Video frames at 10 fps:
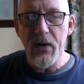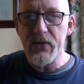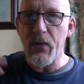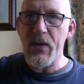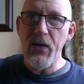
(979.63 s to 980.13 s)

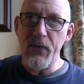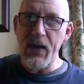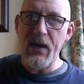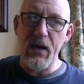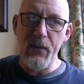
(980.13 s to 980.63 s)
So when you're
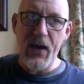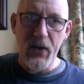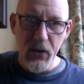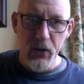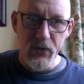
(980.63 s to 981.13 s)
thinking
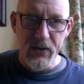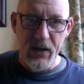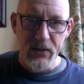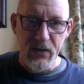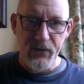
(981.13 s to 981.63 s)
about who to
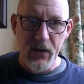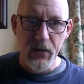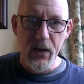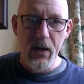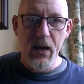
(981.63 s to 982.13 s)
interview,
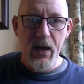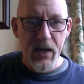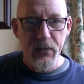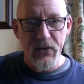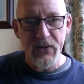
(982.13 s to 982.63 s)

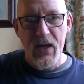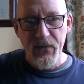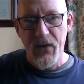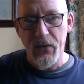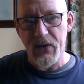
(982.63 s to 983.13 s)
I would say
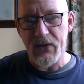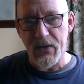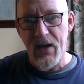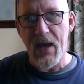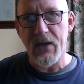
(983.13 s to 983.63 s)
focus
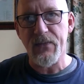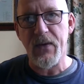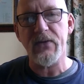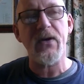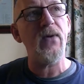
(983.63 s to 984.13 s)
on
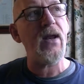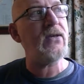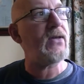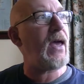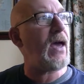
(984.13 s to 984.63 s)
experts. And when I
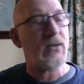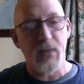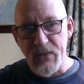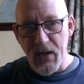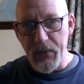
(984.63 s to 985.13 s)
say
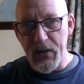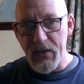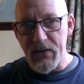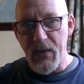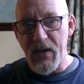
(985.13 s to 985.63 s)
experts, I put it in
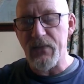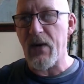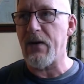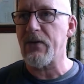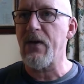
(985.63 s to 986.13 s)
speech
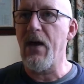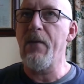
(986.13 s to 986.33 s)
marks.